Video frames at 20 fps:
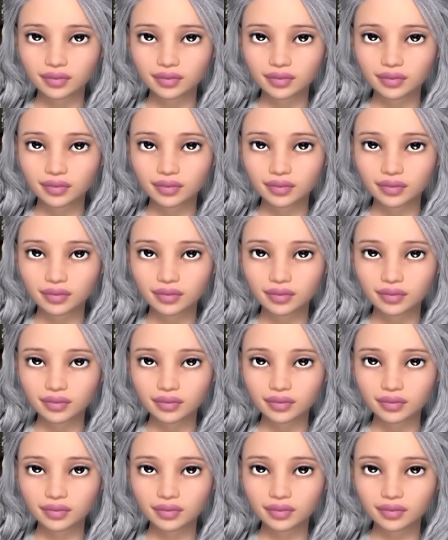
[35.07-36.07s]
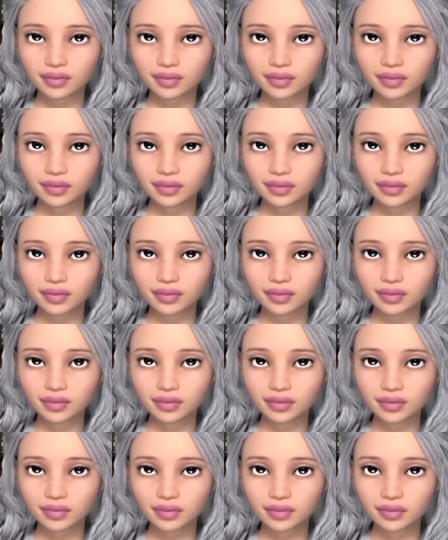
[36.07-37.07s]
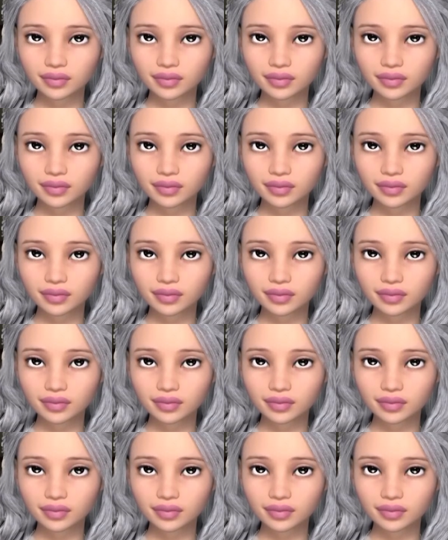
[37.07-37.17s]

No one is speaking in this clip.